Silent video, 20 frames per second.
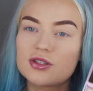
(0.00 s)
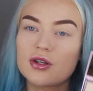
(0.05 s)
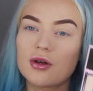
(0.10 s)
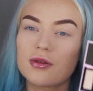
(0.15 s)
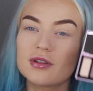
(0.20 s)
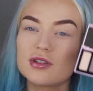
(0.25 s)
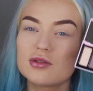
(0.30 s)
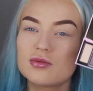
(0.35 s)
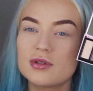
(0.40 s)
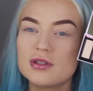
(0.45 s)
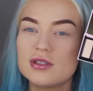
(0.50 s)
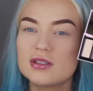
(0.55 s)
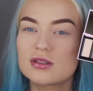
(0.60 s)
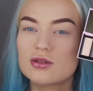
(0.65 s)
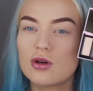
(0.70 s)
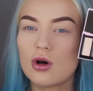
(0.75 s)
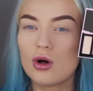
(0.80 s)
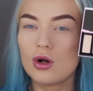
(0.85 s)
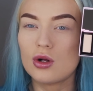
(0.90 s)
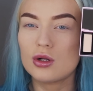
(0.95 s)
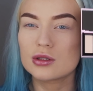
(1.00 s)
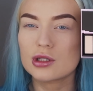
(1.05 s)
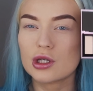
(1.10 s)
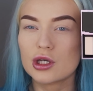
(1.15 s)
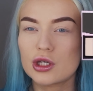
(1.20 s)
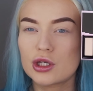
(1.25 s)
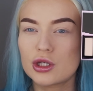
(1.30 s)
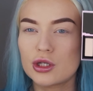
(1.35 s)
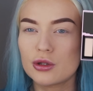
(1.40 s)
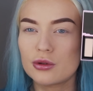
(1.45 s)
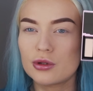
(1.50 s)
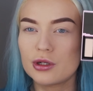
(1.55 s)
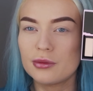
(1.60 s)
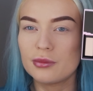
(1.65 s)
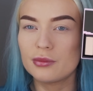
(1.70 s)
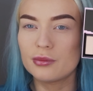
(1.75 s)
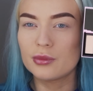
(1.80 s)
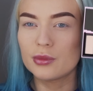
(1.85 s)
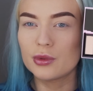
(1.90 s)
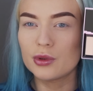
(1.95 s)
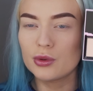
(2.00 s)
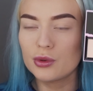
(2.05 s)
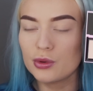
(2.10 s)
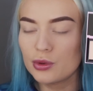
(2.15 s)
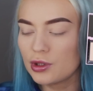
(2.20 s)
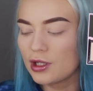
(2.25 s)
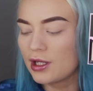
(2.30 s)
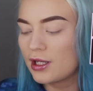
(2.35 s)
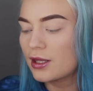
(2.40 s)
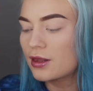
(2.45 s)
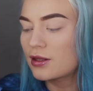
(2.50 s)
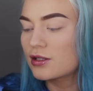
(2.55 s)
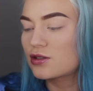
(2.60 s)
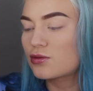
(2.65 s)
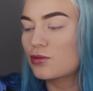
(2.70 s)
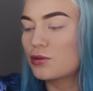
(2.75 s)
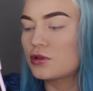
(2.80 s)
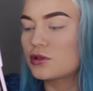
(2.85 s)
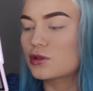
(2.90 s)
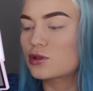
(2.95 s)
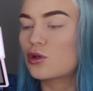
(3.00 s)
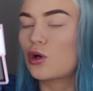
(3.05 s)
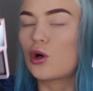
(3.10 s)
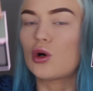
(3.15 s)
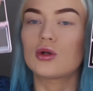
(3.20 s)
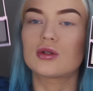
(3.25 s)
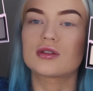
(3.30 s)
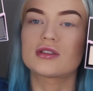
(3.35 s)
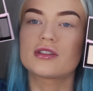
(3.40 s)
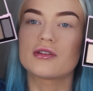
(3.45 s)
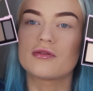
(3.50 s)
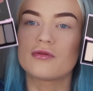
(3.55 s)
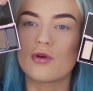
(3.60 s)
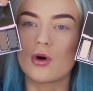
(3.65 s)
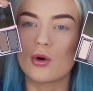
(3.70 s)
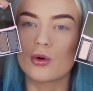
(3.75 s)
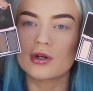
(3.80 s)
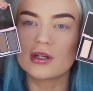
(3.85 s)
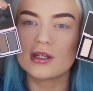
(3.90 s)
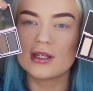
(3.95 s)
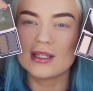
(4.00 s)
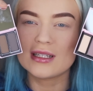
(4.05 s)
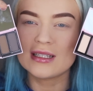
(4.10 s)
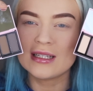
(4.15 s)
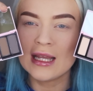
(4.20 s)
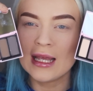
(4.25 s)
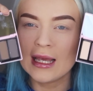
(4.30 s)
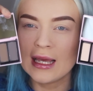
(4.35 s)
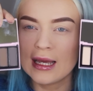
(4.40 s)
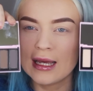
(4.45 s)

So this one is called Current Mood and this one is called Devoted.